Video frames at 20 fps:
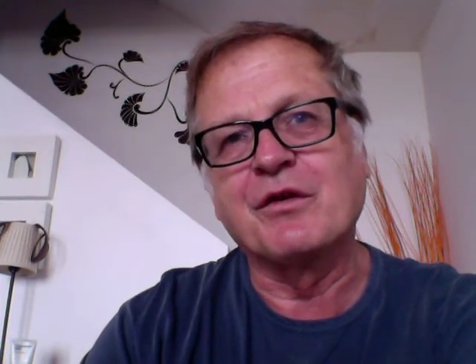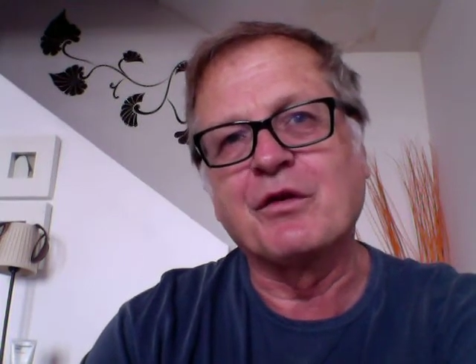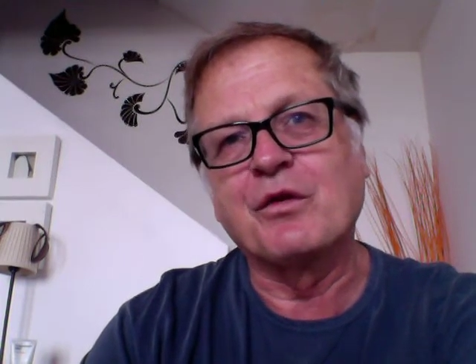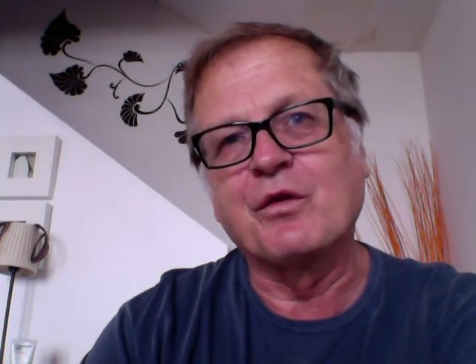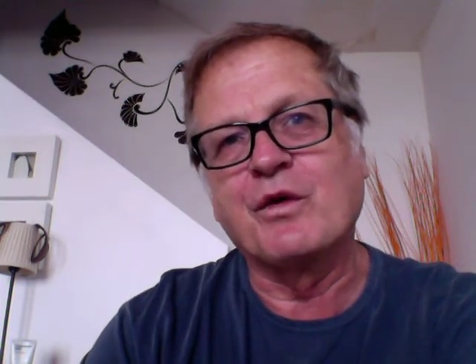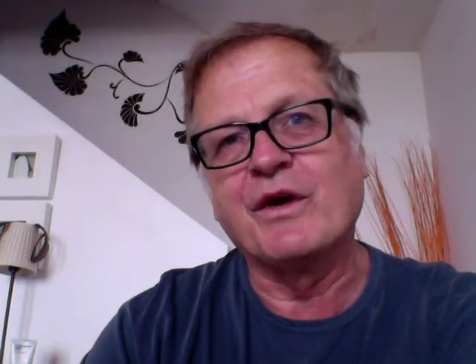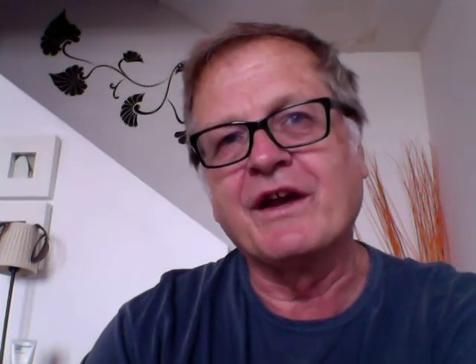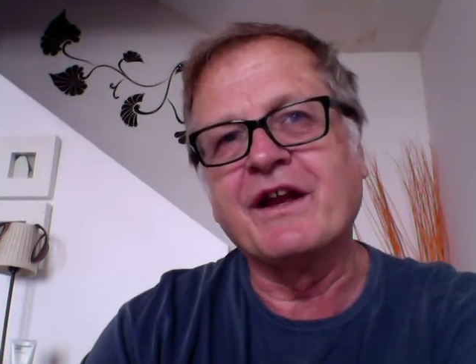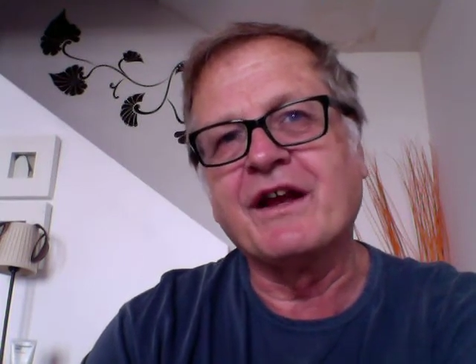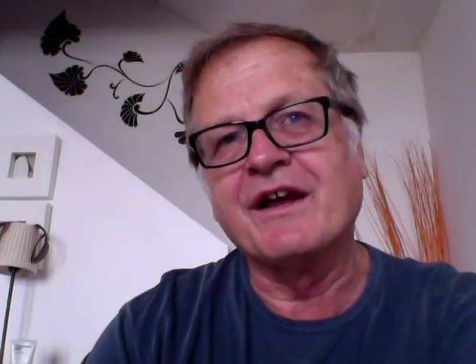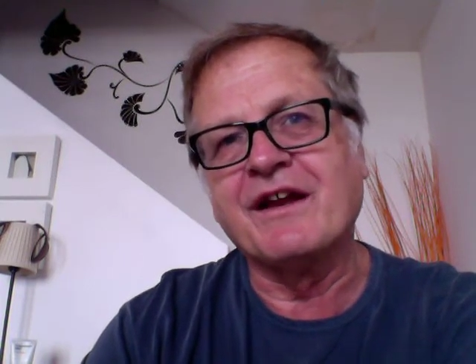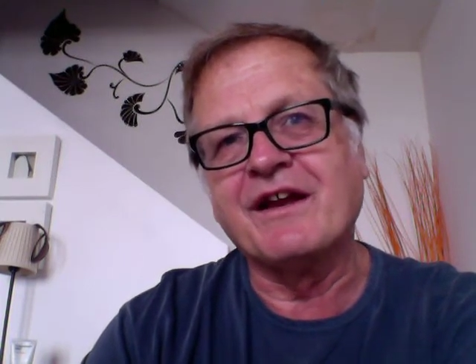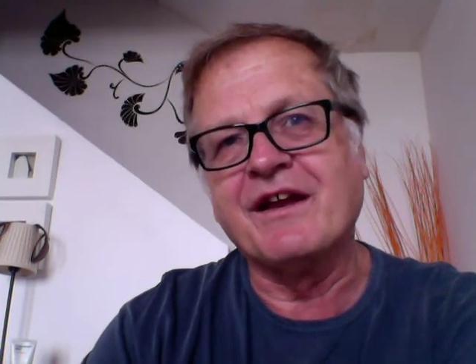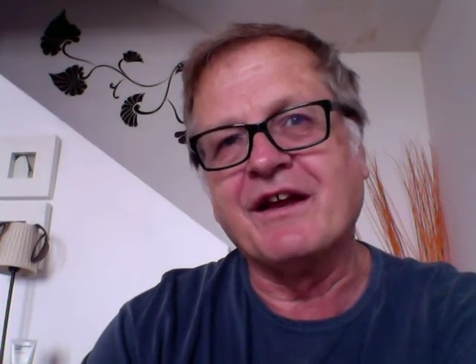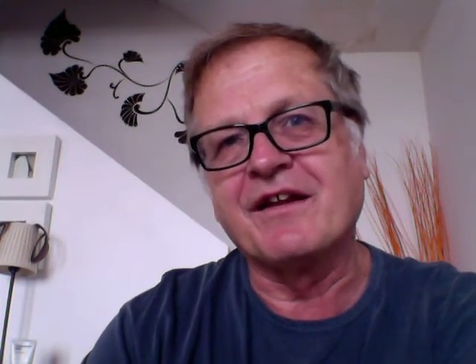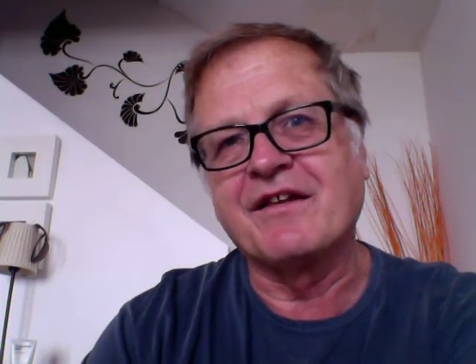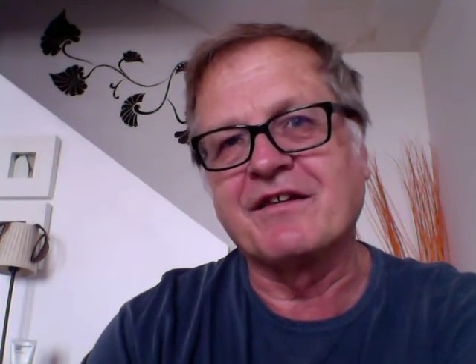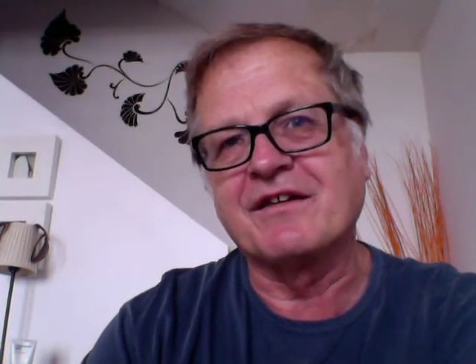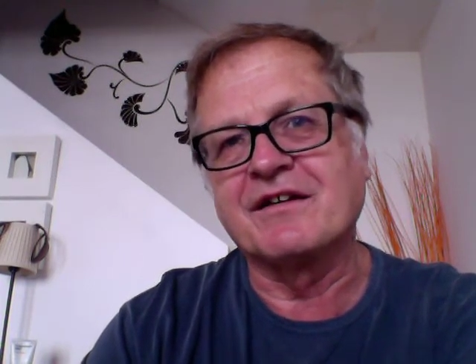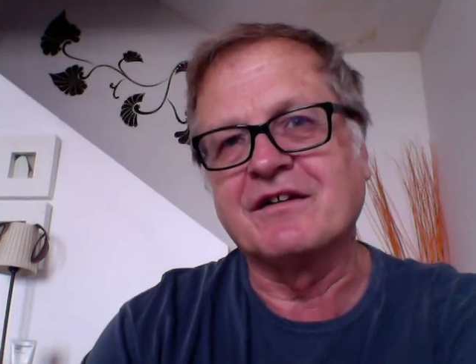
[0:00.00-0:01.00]
quite
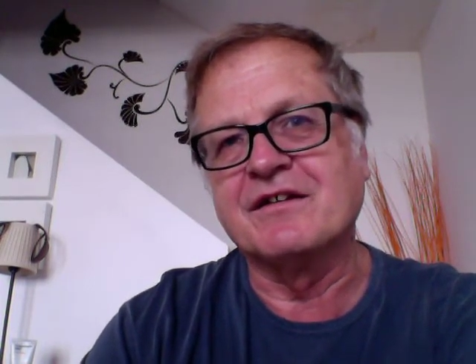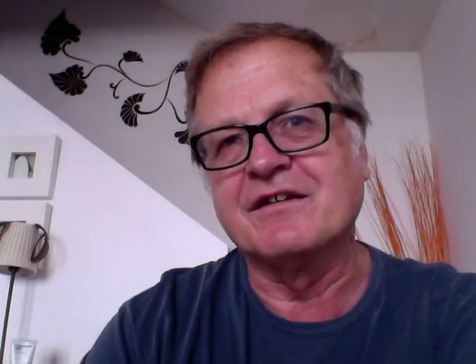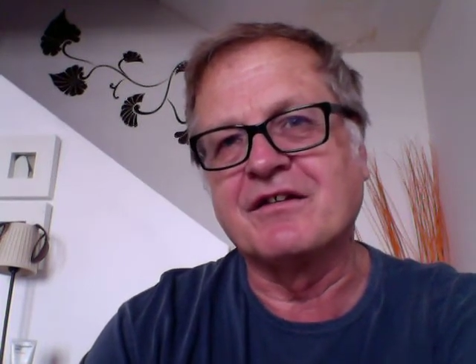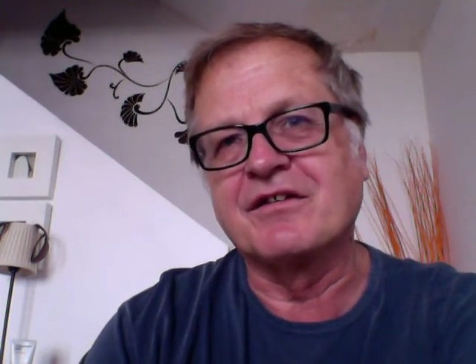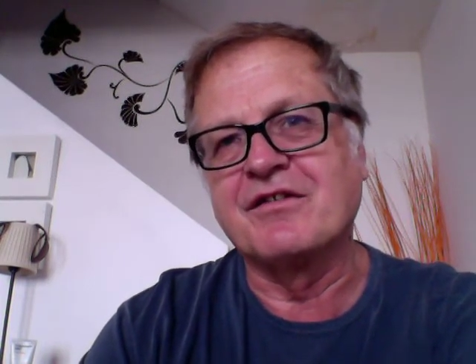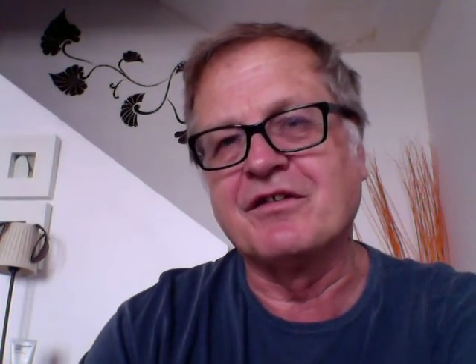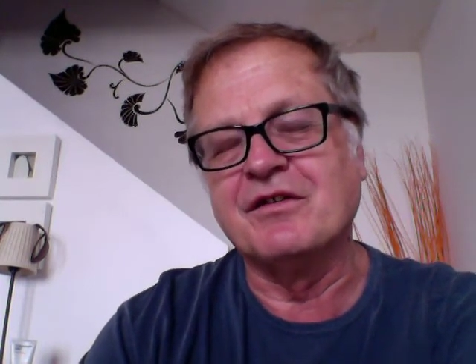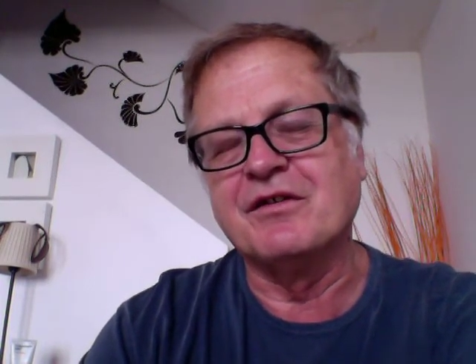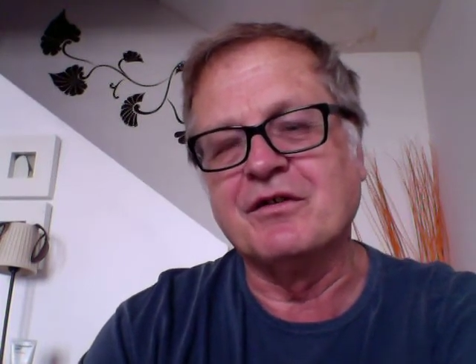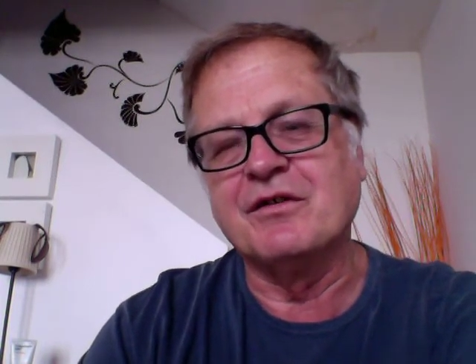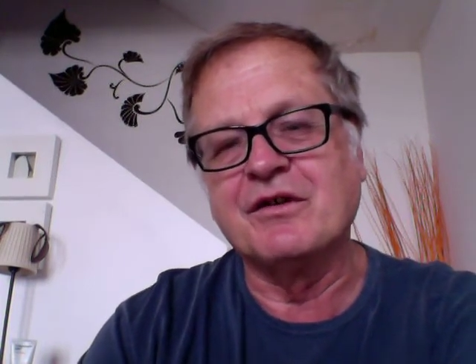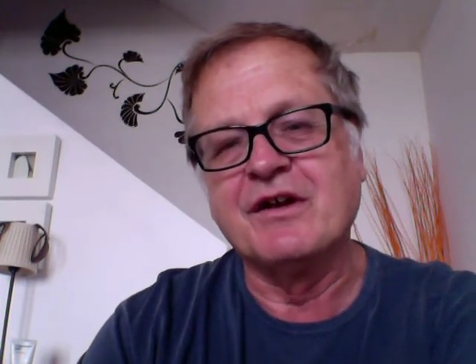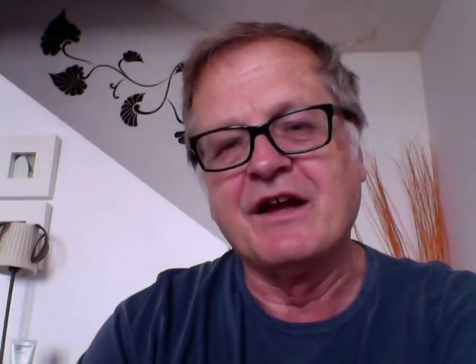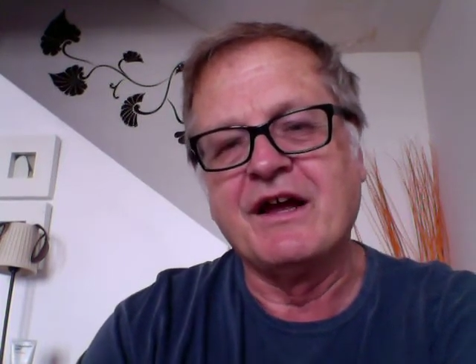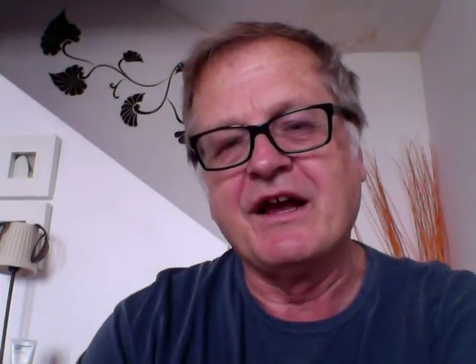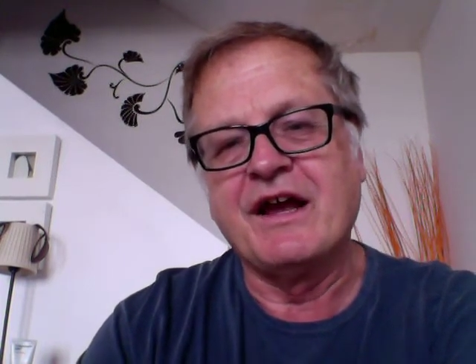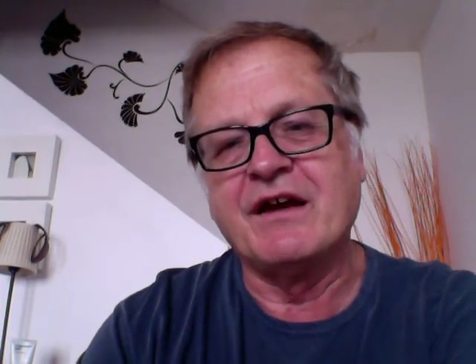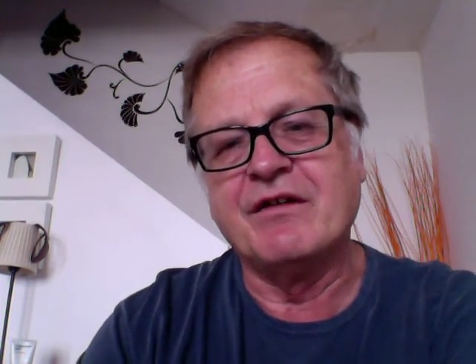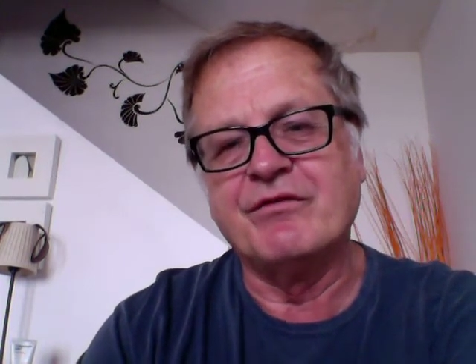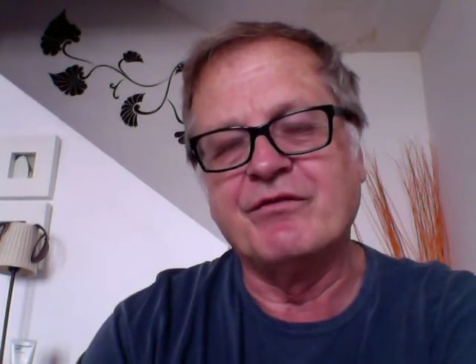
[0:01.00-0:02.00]
unethical to
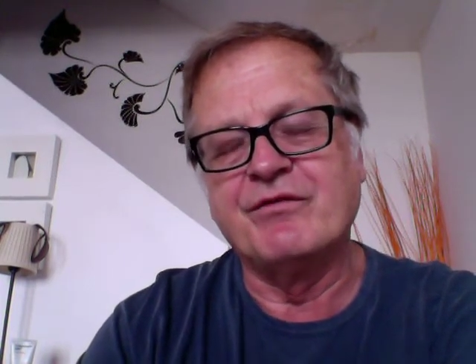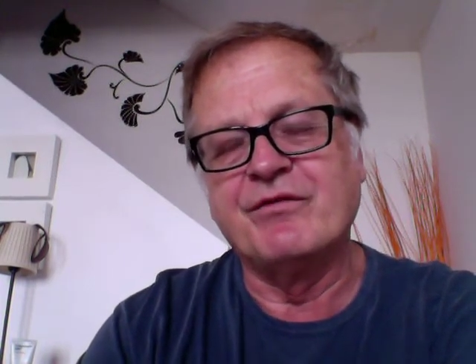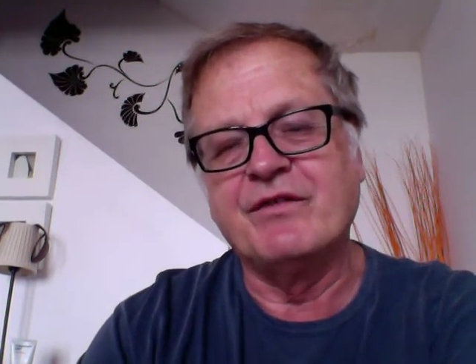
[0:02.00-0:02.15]
have